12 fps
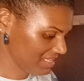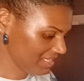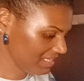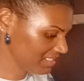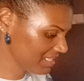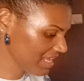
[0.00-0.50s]

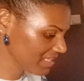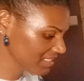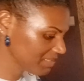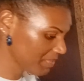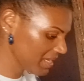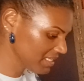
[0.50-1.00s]
it's like
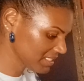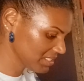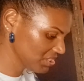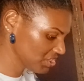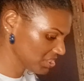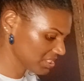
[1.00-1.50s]
this
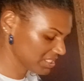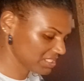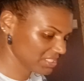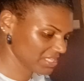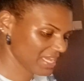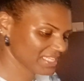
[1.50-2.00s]
person
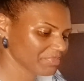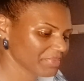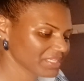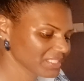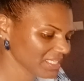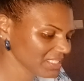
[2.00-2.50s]
just has
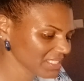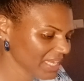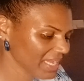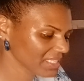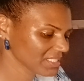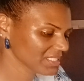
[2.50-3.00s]
been
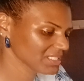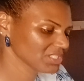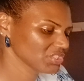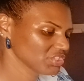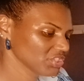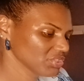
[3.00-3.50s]
dedicated
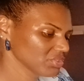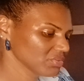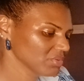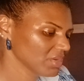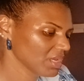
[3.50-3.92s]
to